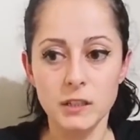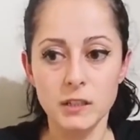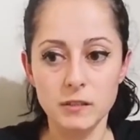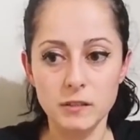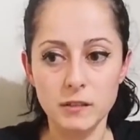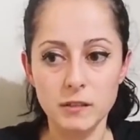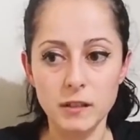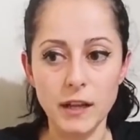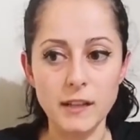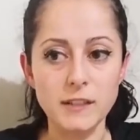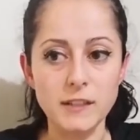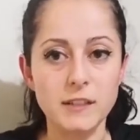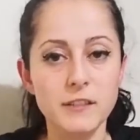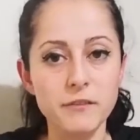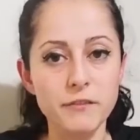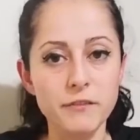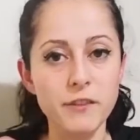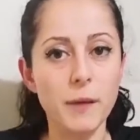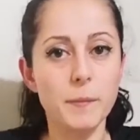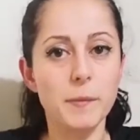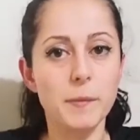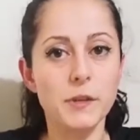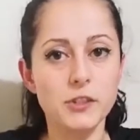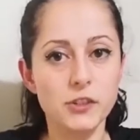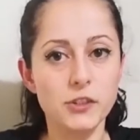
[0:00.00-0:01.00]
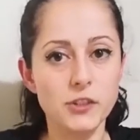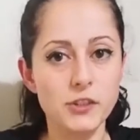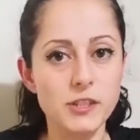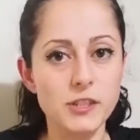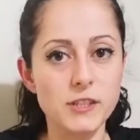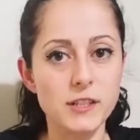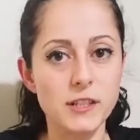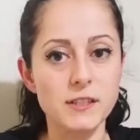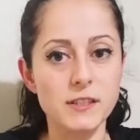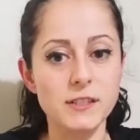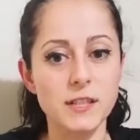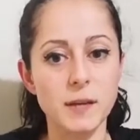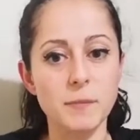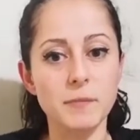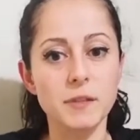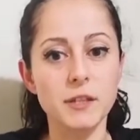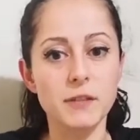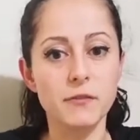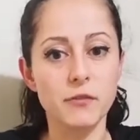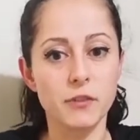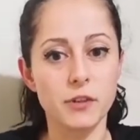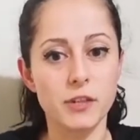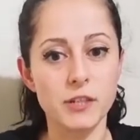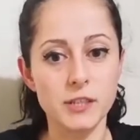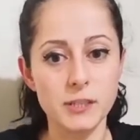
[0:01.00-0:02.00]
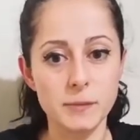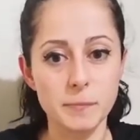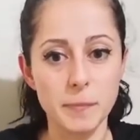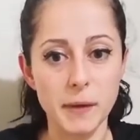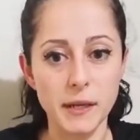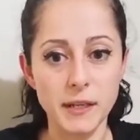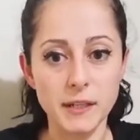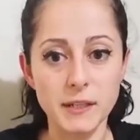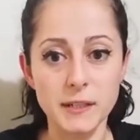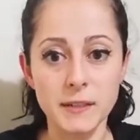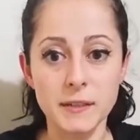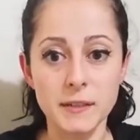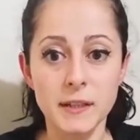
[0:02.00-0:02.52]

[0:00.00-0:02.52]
anti-inflammatories and something for his pain.